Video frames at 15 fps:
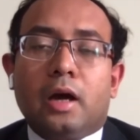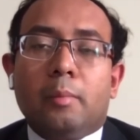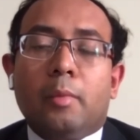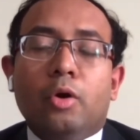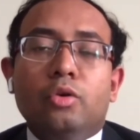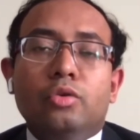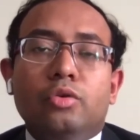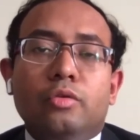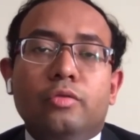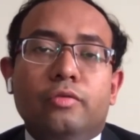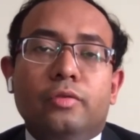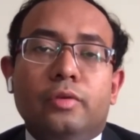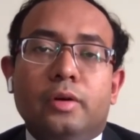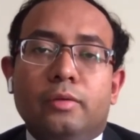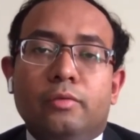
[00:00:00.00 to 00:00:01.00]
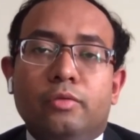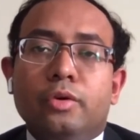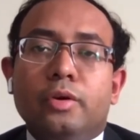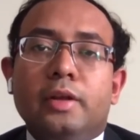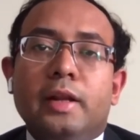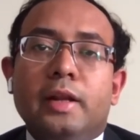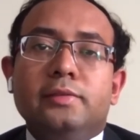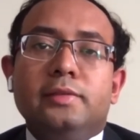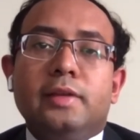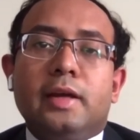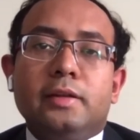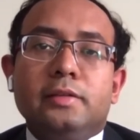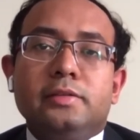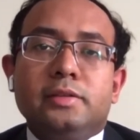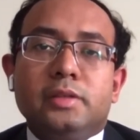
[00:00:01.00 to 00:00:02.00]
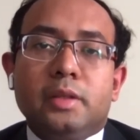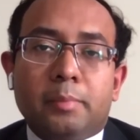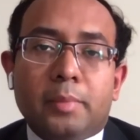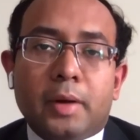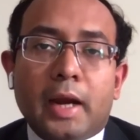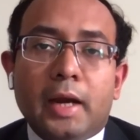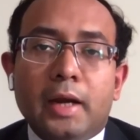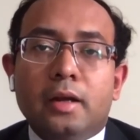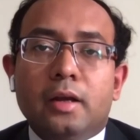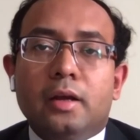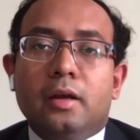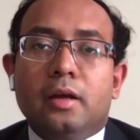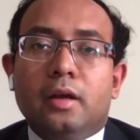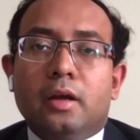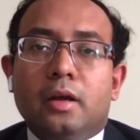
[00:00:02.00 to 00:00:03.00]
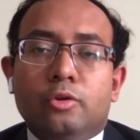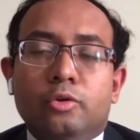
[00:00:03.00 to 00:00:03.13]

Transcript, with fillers: and the amount of uh, food grains that is supplied